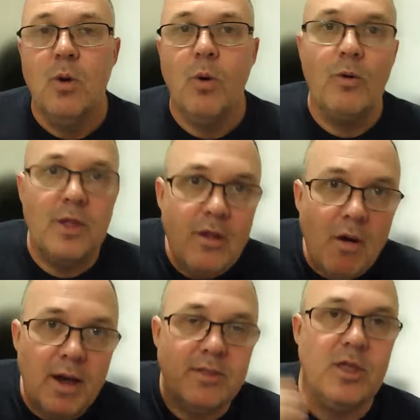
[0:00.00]
or the
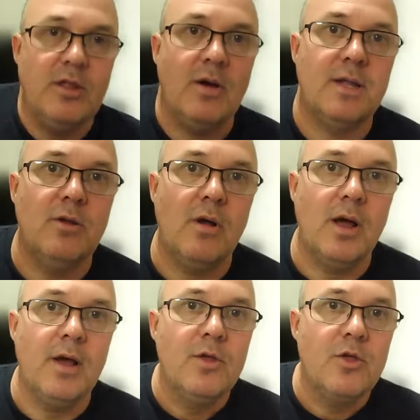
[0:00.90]

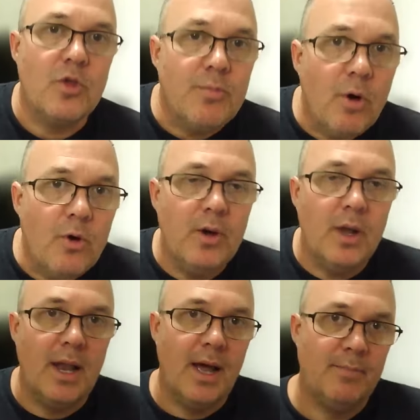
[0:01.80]
$99 smoke
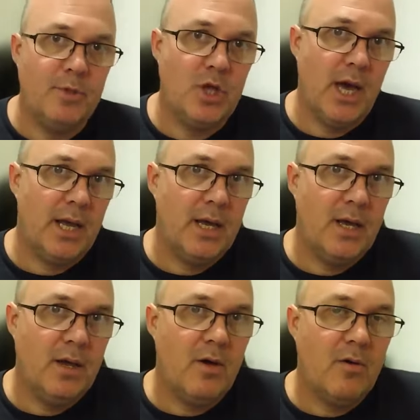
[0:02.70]
alarm check?
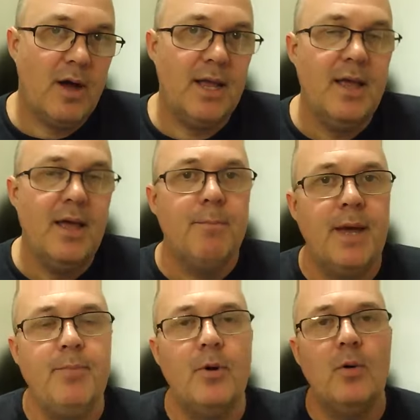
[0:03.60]
All righty.
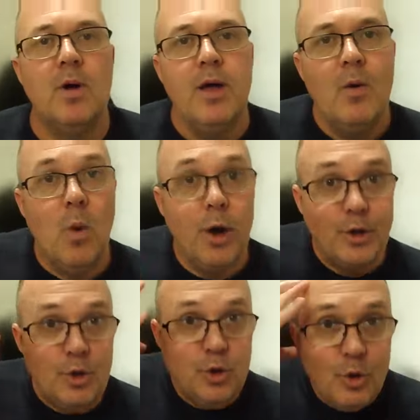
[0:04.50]
People,
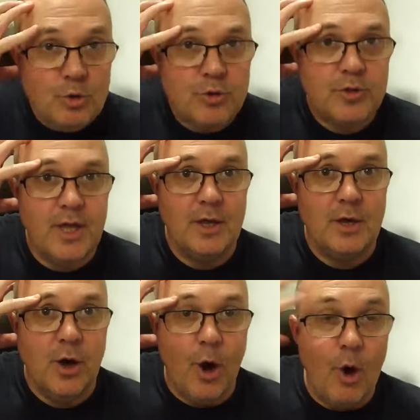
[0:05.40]
what you
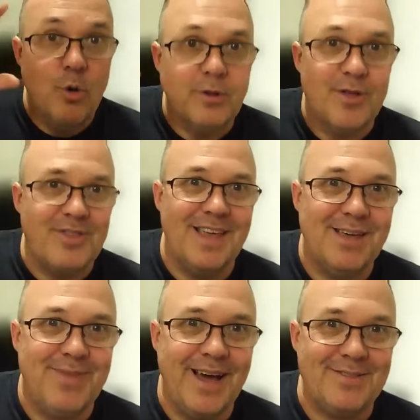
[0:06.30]
think owners
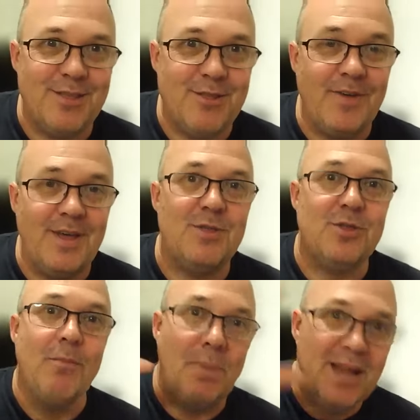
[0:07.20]
think about this fee is
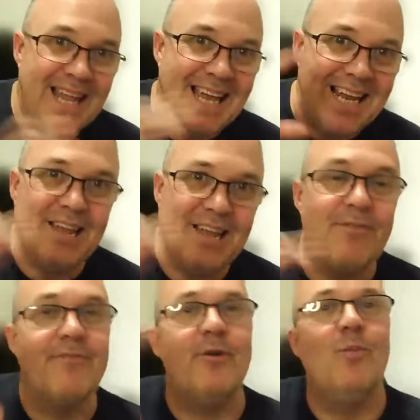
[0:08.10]
completely
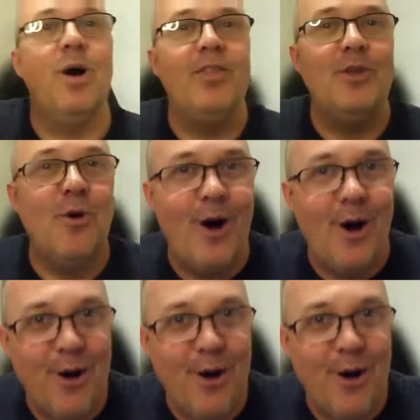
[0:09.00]
different from what your